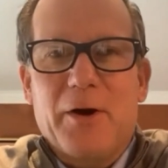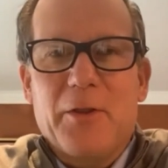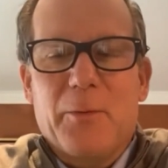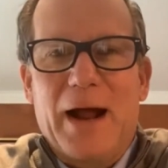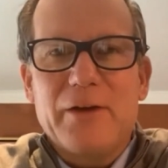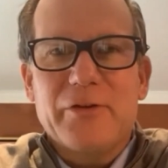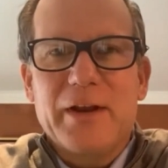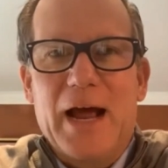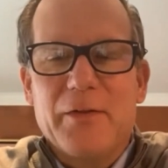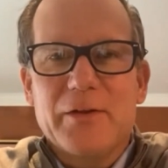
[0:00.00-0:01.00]

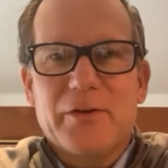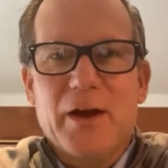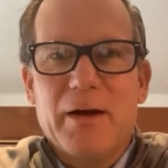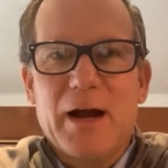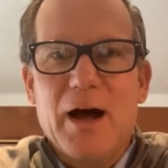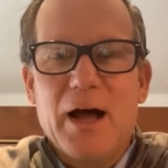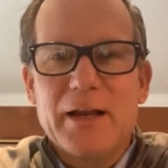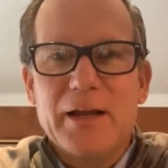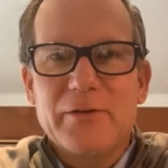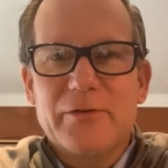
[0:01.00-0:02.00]
rationale that's going on
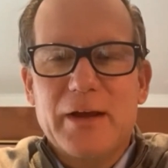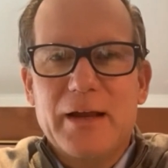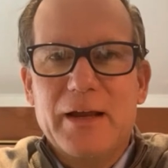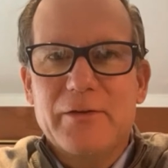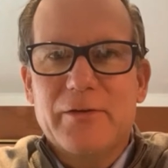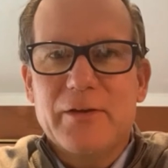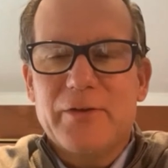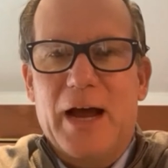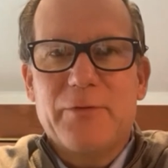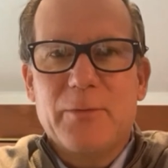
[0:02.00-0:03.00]
is
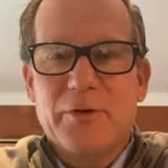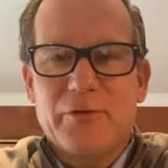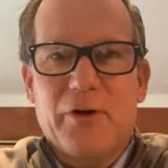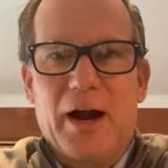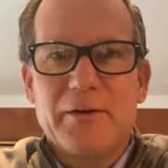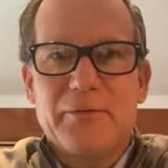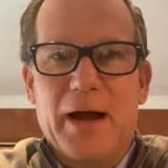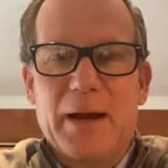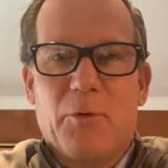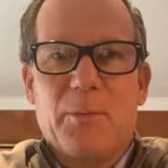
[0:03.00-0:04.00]
aside from just trying to
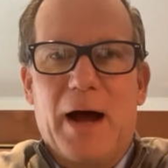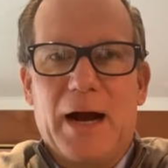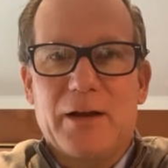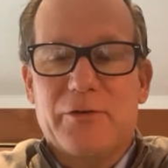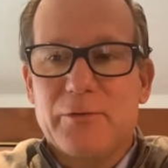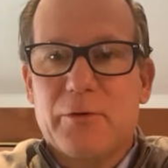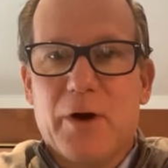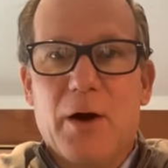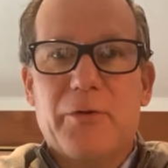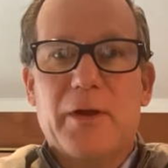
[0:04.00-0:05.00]
find more pockets of
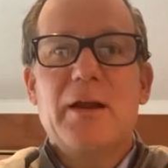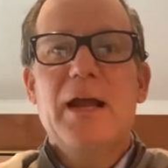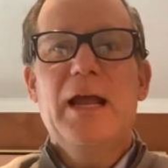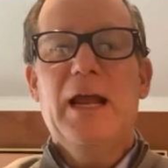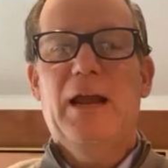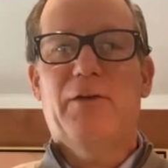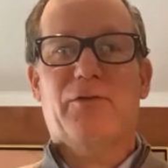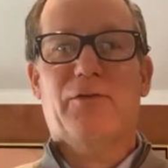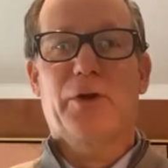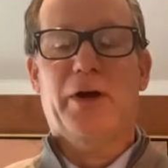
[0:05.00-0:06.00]
growth, and you
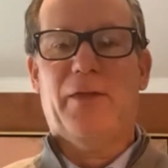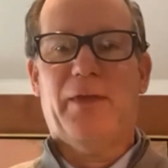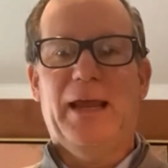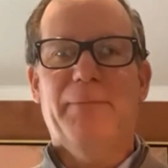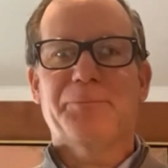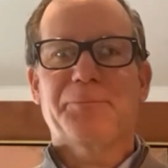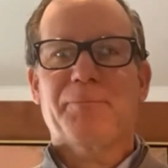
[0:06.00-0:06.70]
just look at the